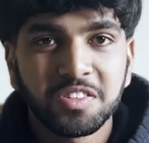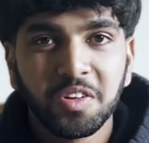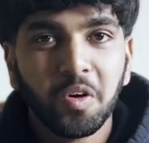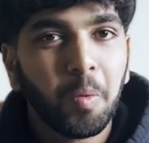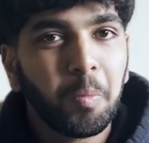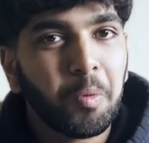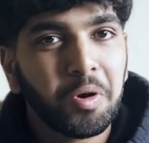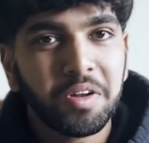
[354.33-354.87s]
the
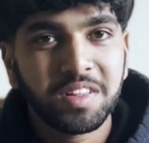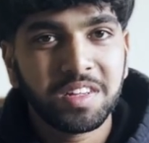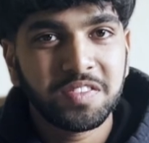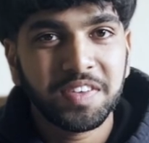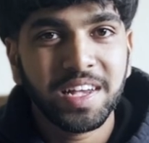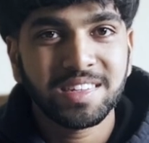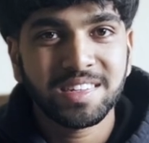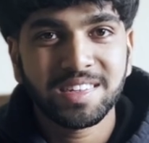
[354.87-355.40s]
whole point of this
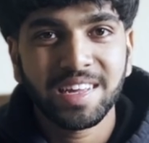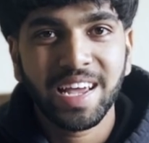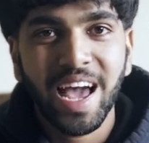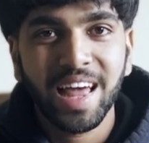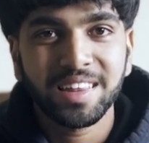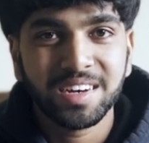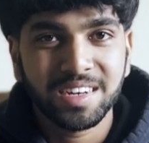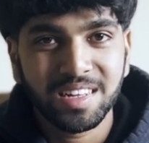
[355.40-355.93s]
phase is to
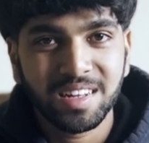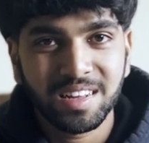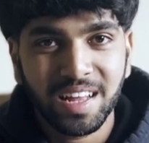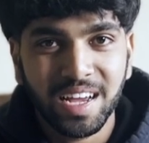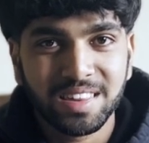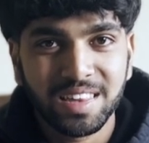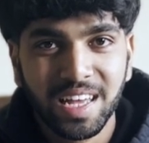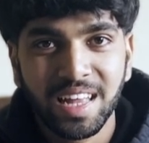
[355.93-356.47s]
gather and
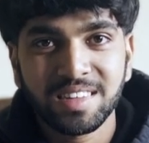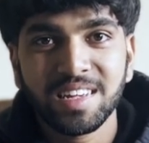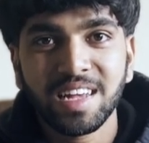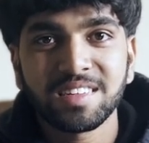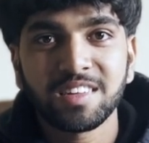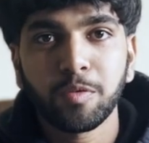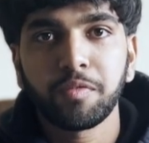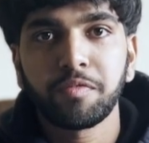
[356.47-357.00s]
collect the
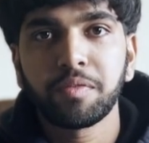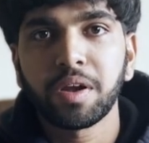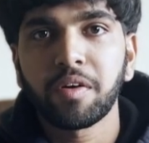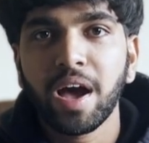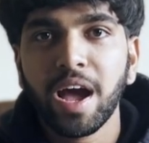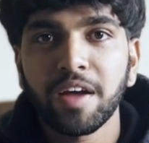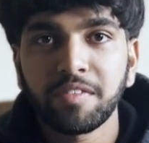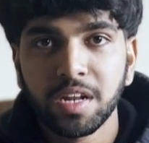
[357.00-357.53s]
insights that we've
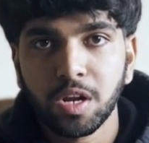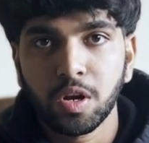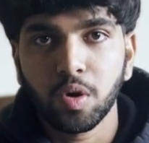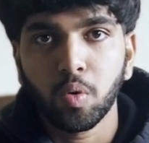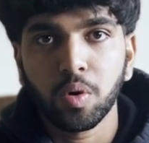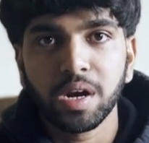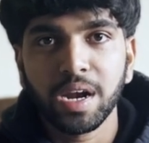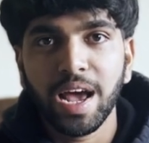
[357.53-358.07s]
derived in an
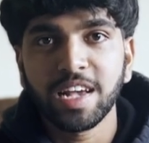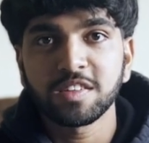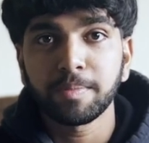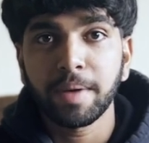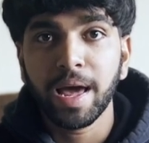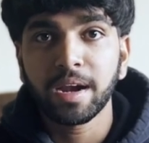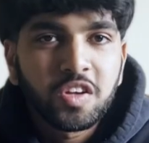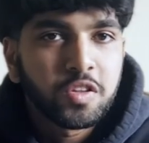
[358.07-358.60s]
organized
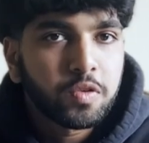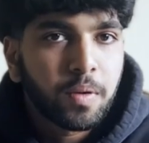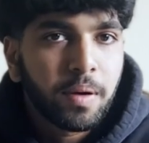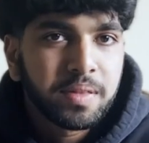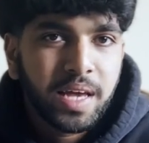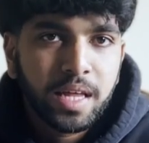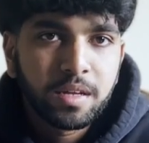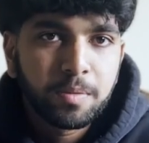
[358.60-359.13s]
manner. So throughout
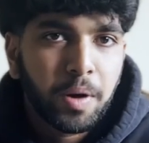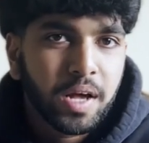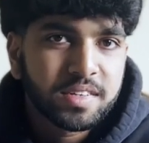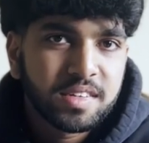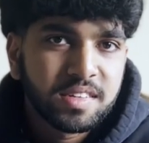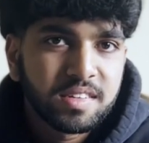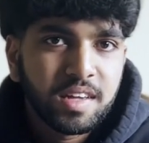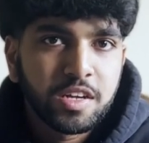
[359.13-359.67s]
the other
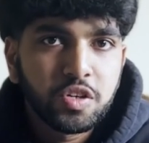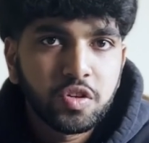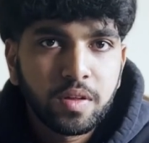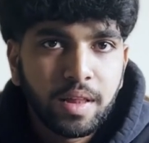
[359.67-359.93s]
processes, I usually